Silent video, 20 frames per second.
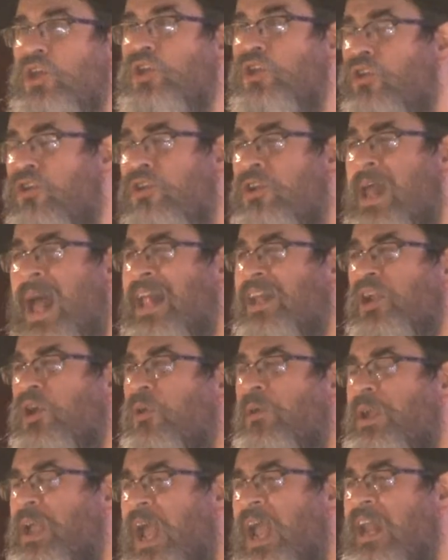you're not
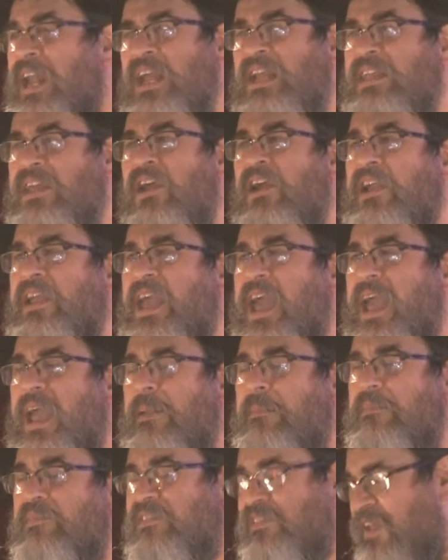creating their
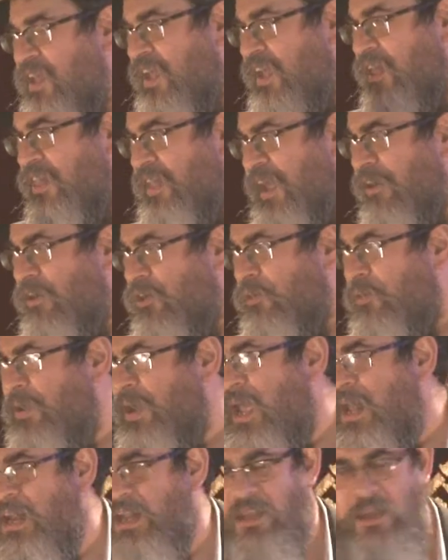games. They're
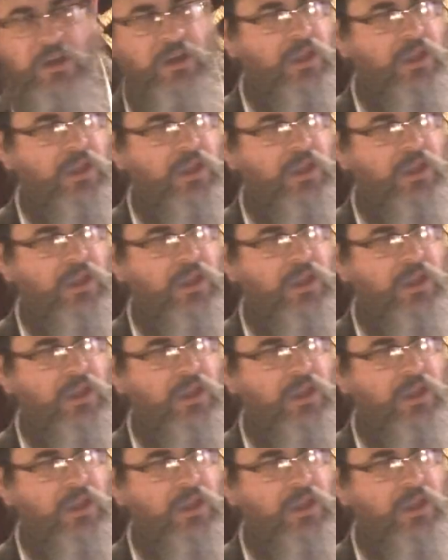creating their